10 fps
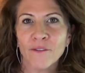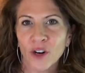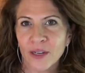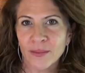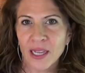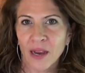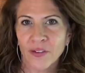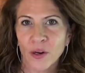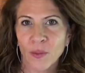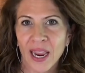for himself
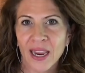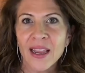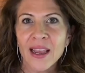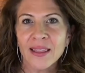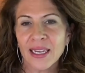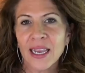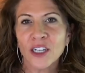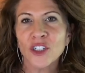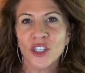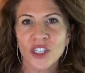in a way that he
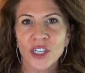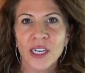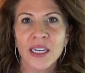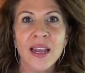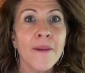understood.